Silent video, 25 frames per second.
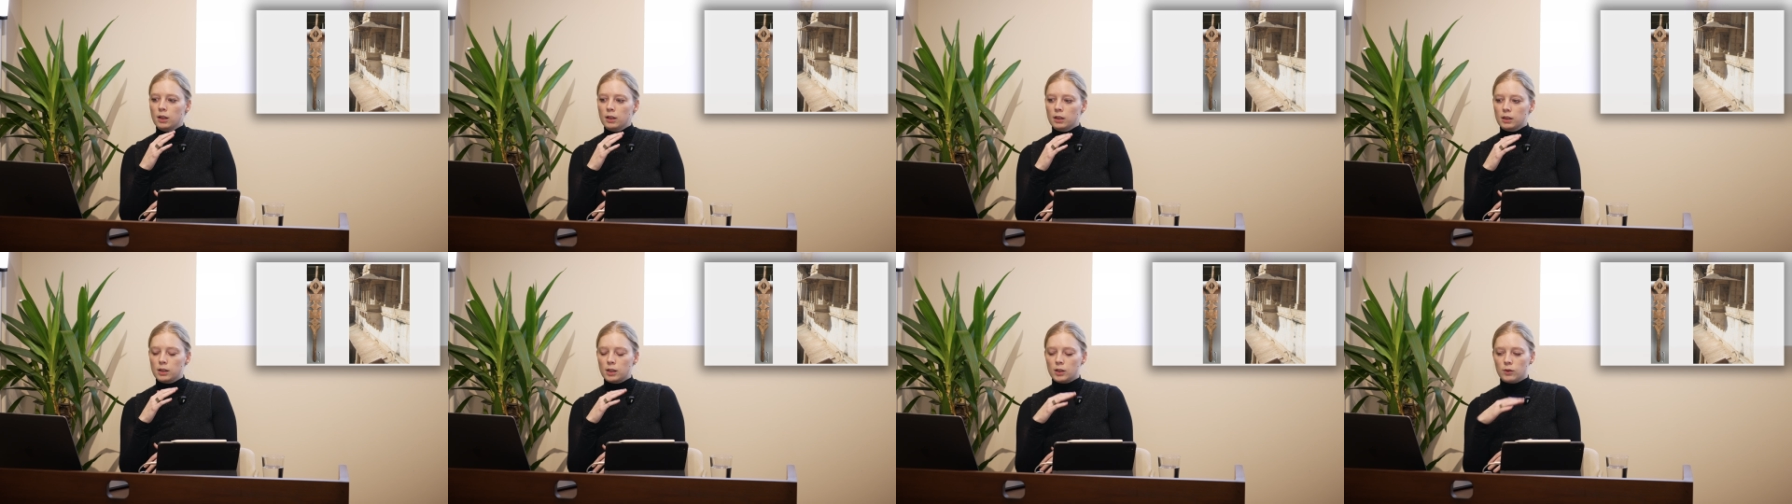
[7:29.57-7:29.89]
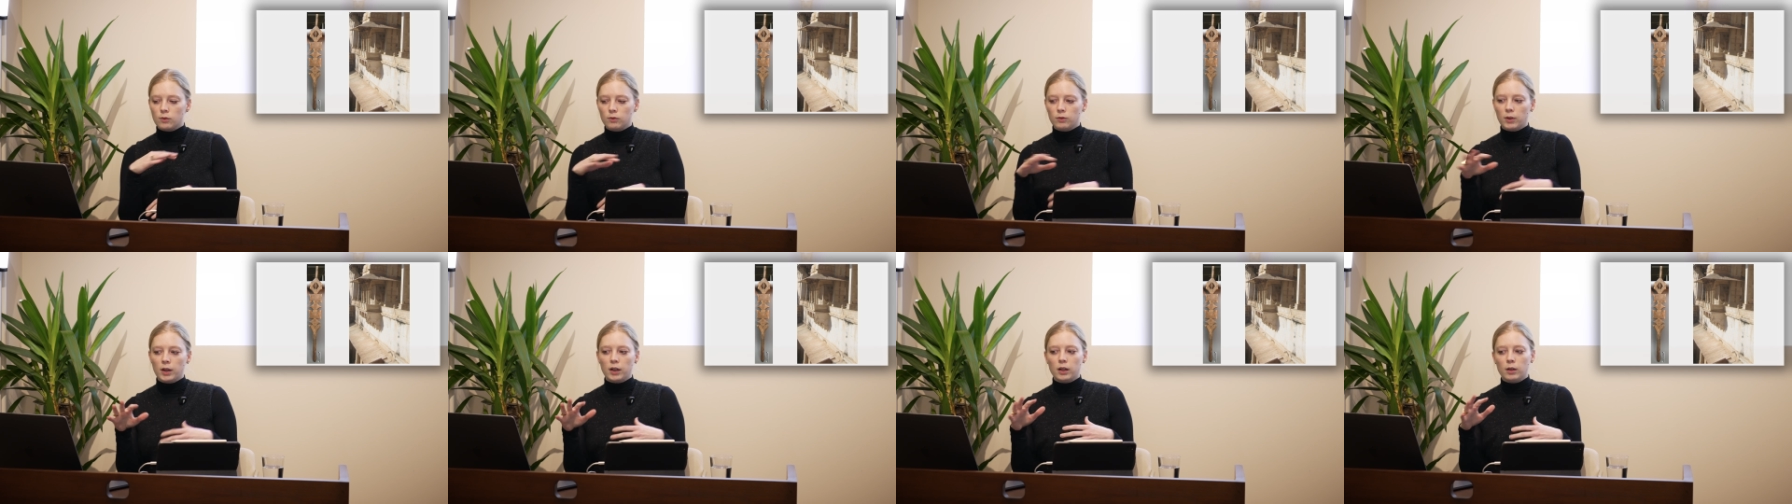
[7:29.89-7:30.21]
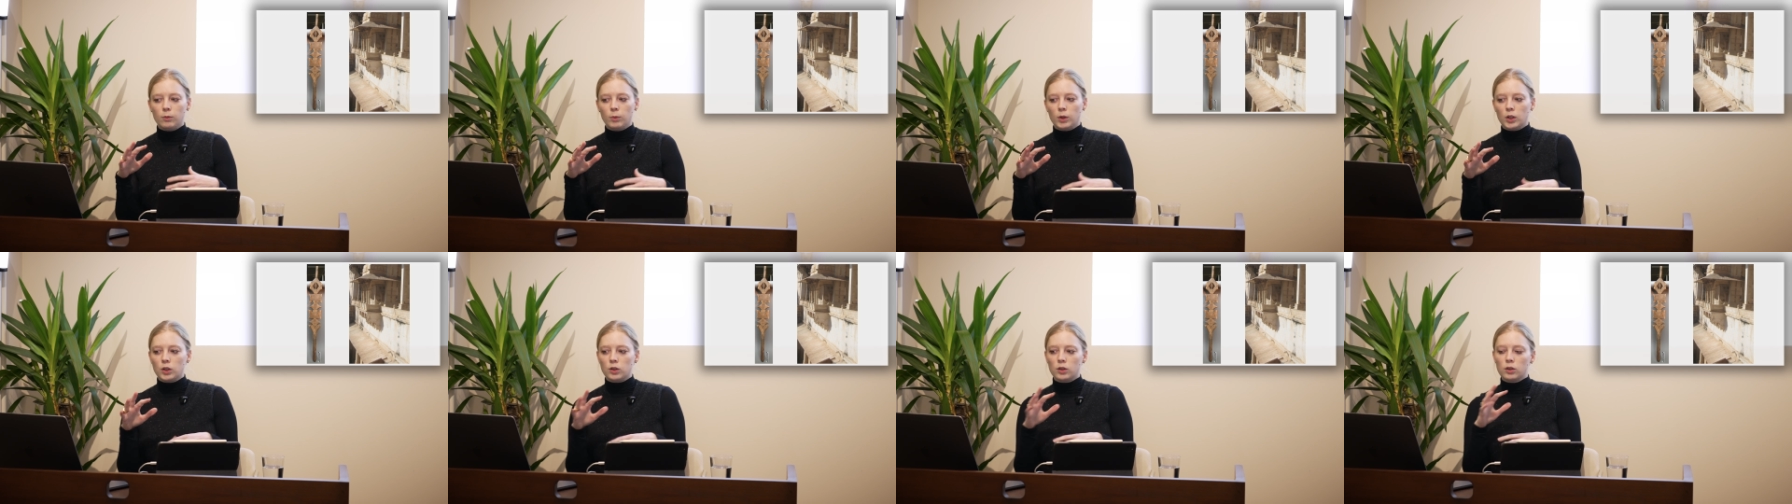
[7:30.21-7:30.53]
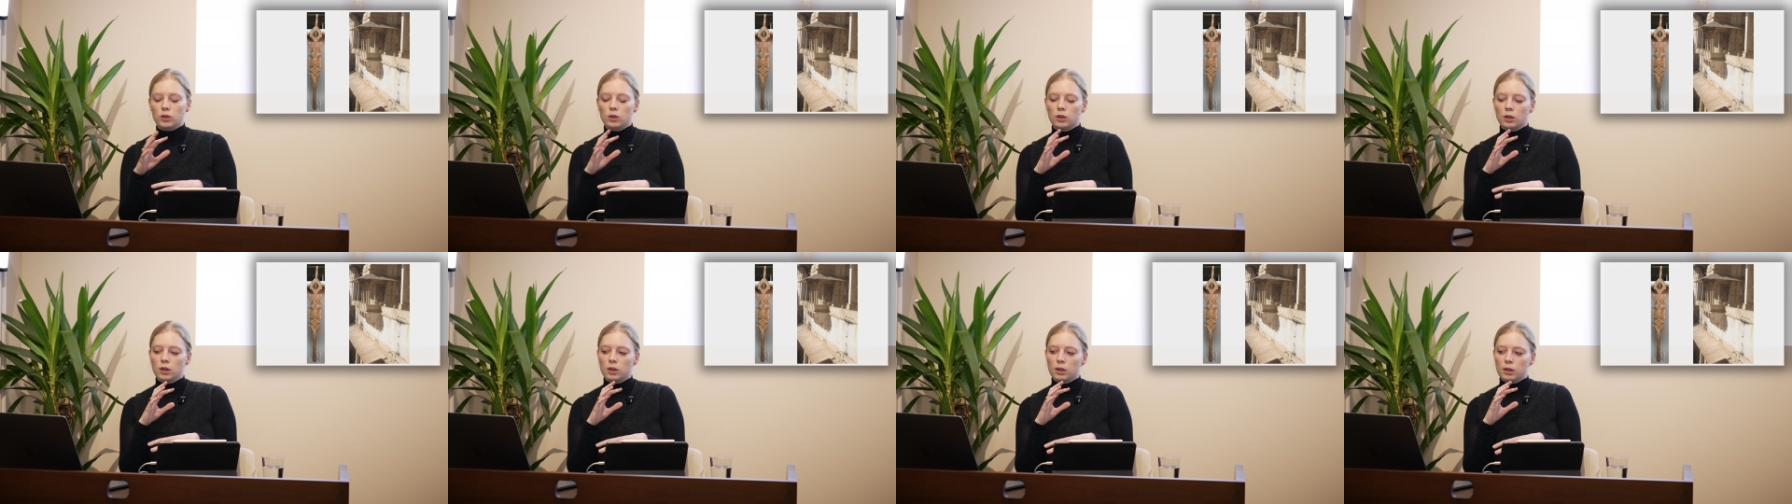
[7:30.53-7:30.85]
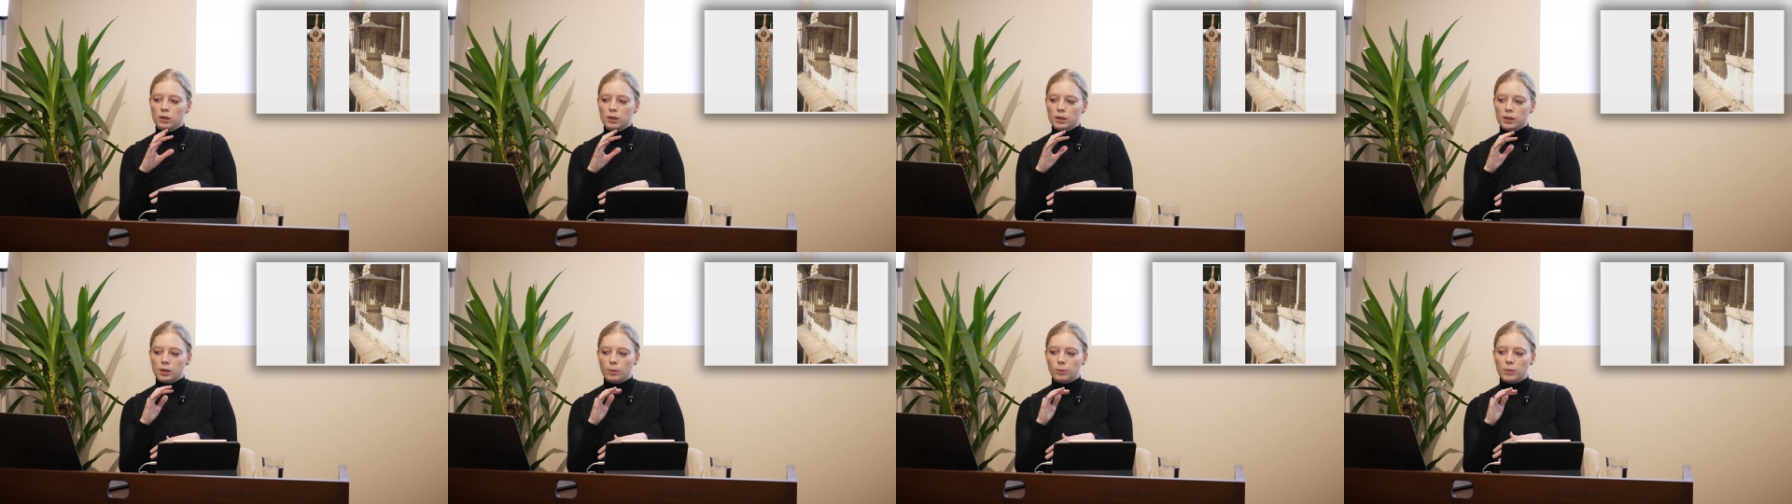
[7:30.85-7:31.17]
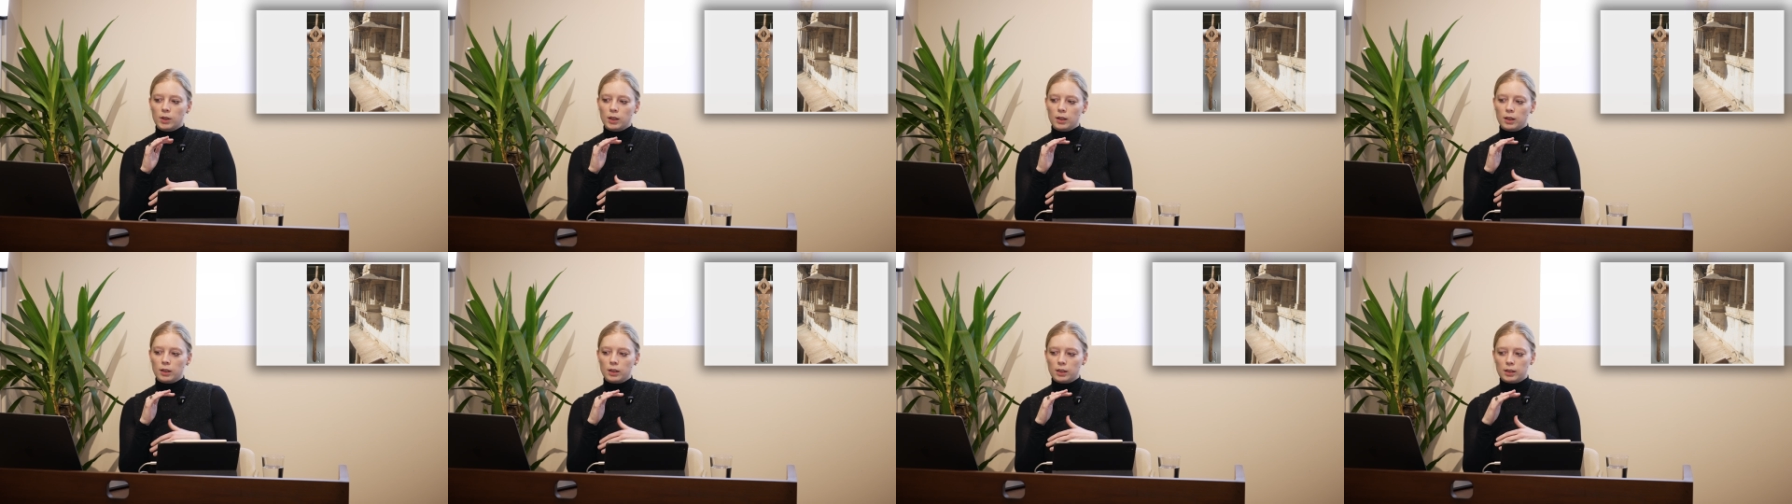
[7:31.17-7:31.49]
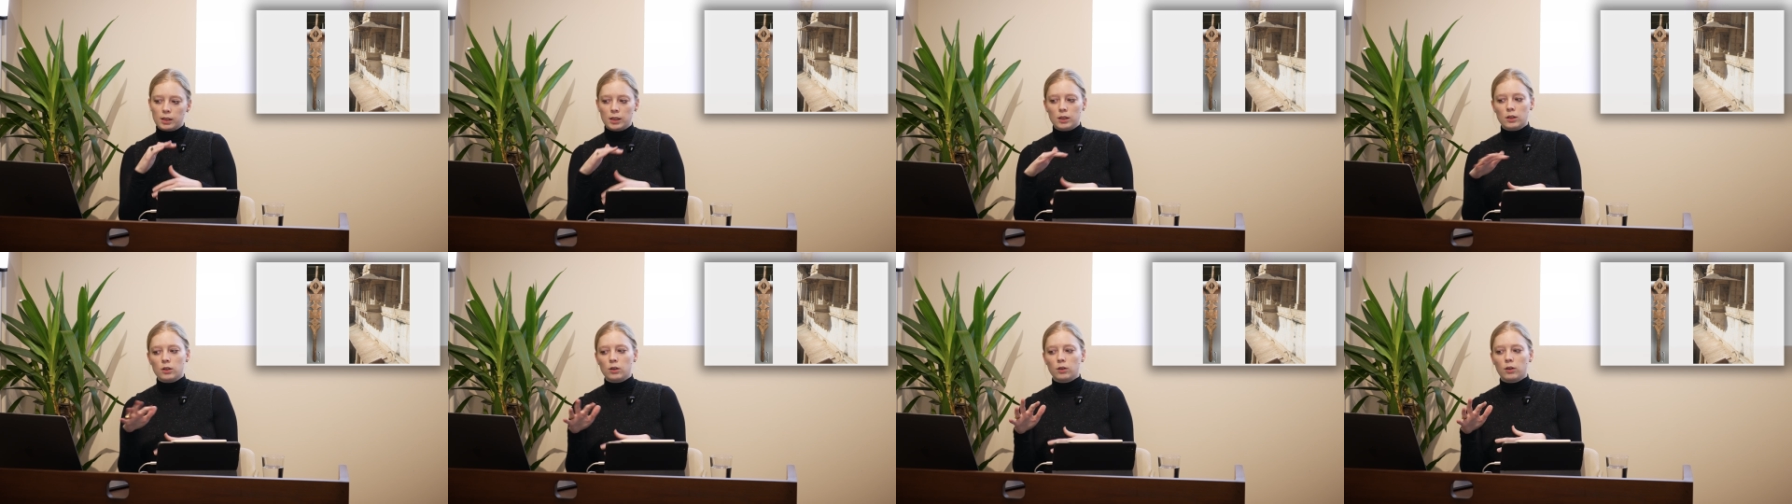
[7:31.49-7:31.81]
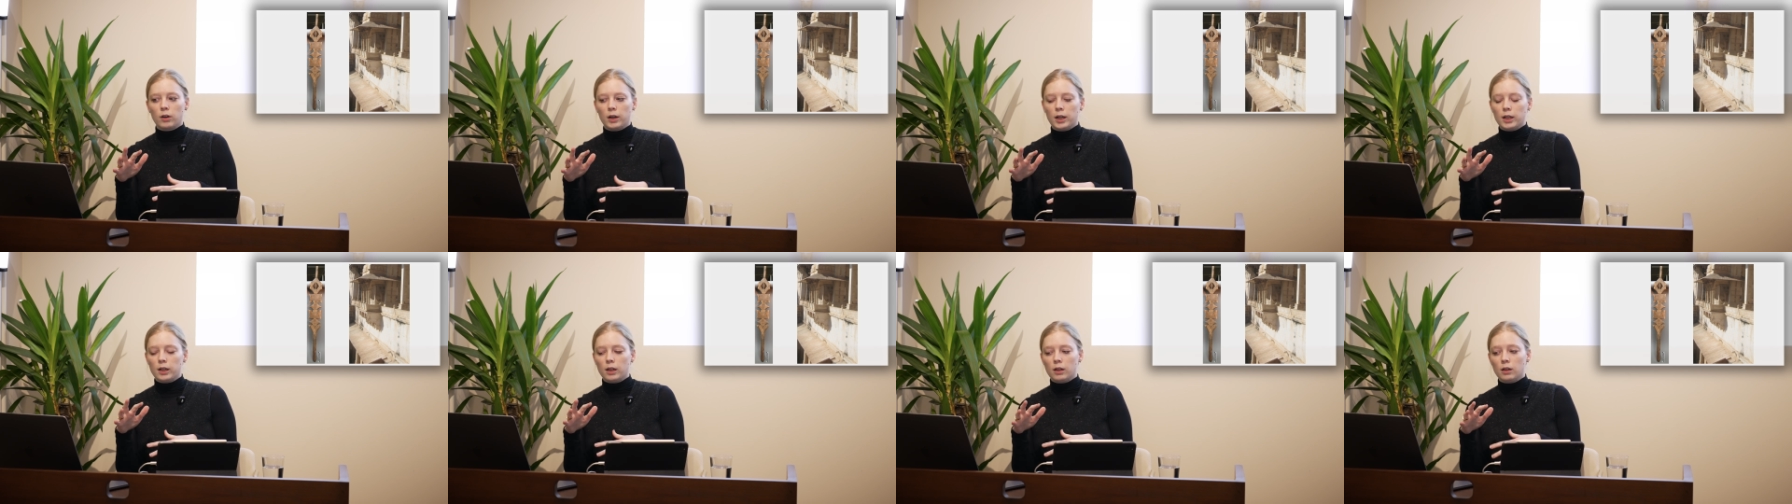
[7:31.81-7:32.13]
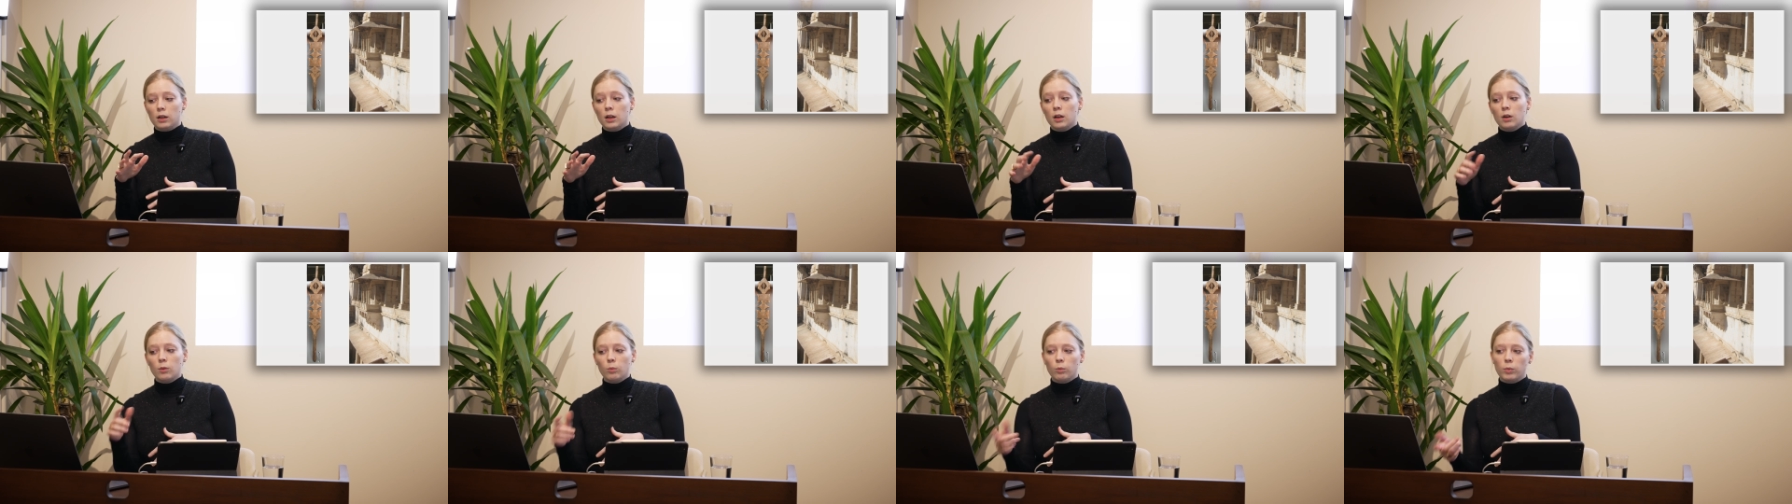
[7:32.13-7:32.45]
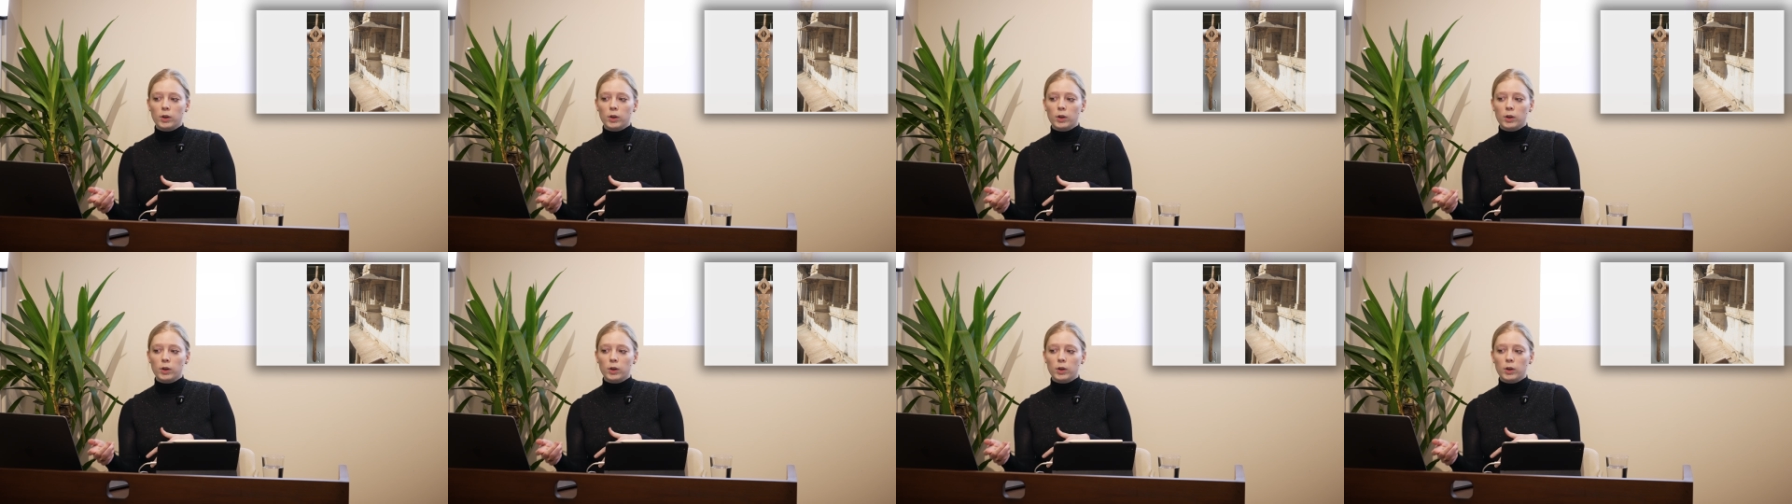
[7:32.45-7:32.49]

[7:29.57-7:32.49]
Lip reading: This is very much something that is integrated,